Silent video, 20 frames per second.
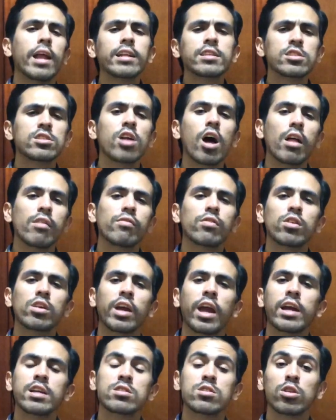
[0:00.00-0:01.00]
Let's not
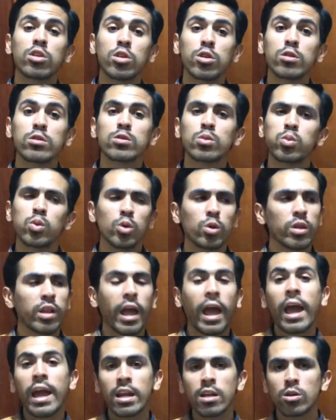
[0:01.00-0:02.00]
forget to use
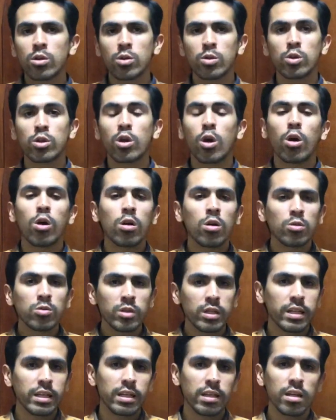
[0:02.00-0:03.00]
would and could
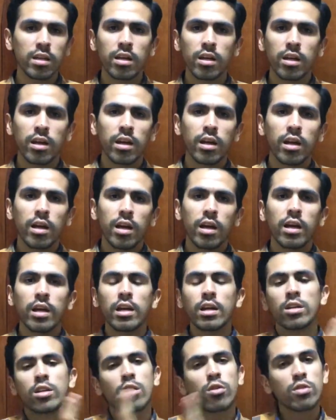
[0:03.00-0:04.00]
only
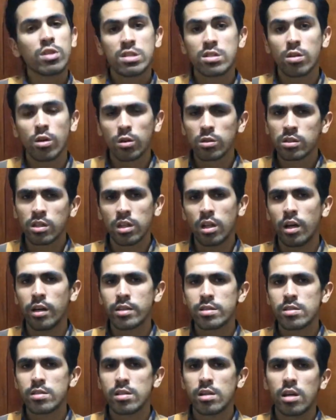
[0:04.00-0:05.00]
in the result
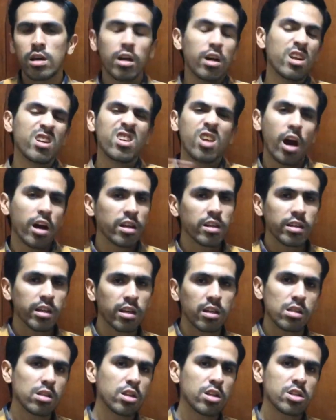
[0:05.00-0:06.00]
clause, not in
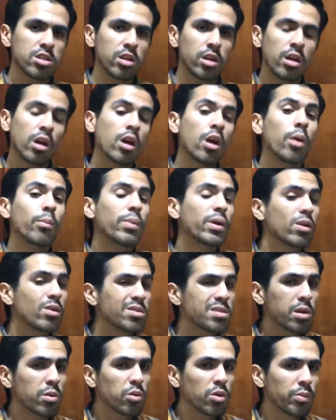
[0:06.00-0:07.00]
the condition,
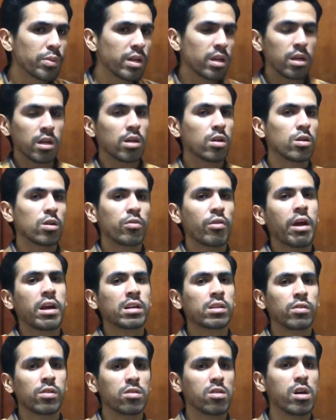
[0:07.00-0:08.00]
because it would be
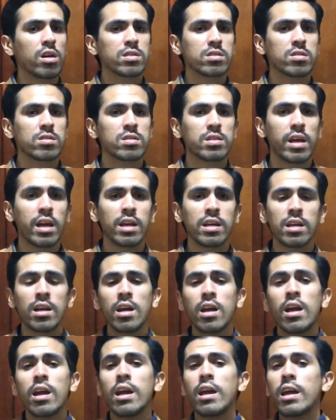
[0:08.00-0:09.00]
incorrect for us to say,
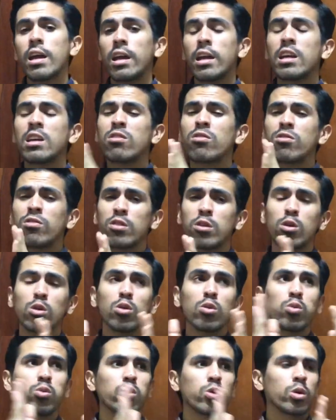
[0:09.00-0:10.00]
if
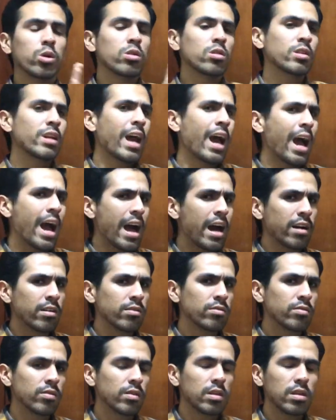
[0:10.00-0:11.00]
you wouldn't
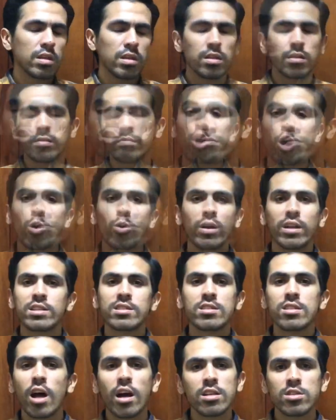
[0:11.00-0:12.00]
have, no,
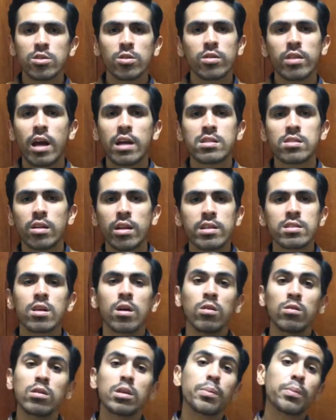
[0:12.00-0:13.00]
let's not do that. So
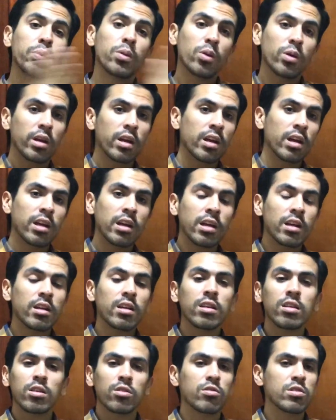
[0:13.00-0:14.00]
let's only put it
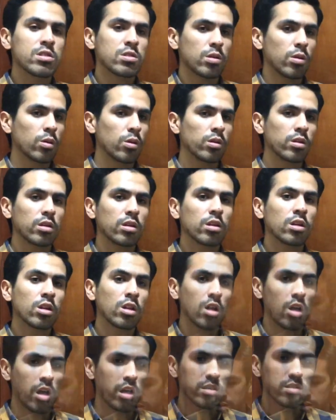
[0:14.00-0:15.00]
in the result
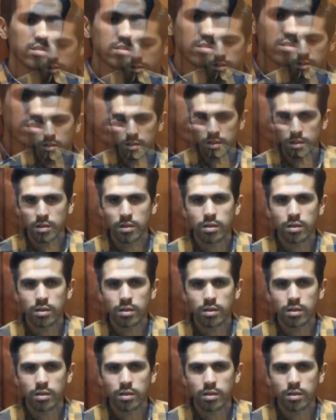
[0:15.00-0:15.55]
clause.